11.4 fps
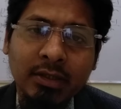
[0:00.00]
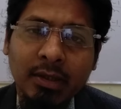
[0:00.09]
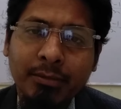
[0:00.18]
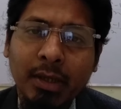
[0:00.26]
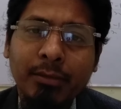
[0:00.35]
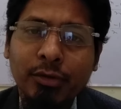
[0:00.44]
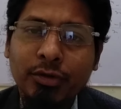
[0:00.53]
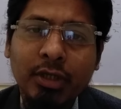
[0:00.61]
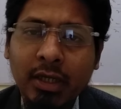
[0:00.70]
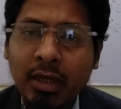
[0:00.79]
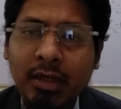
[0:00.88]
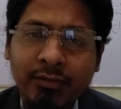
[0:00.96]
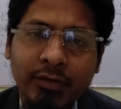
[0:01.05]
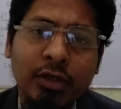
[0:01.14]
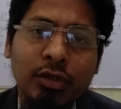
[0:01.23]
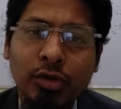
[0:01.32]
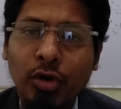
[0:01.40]
Sometimes you see in any
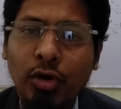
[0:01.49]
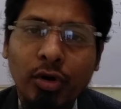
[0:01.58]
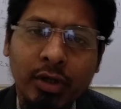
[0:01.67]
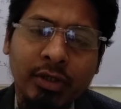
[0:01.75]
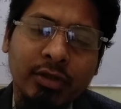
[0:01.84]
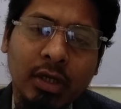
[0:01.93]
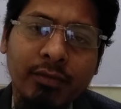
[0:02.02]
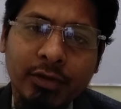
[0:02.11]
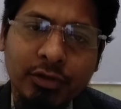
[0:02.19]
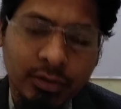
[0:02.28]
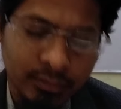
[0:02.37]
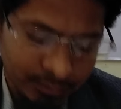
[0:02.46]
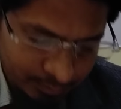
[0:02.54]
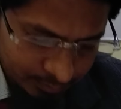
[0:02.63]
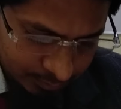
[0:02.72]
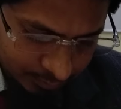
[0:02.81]
video or in television.